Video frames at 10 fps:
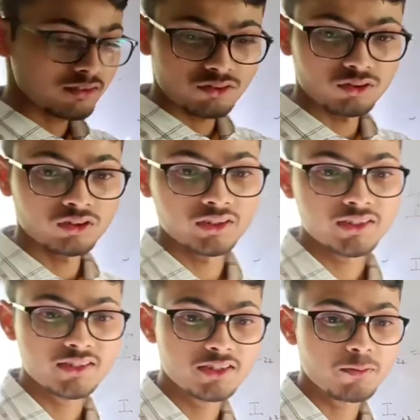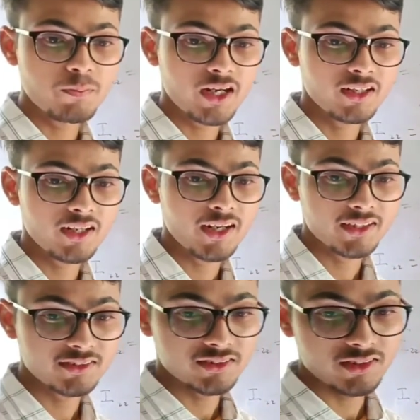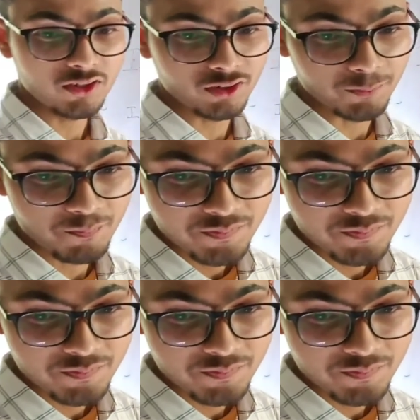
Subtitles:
So this is the parallel axis theorem.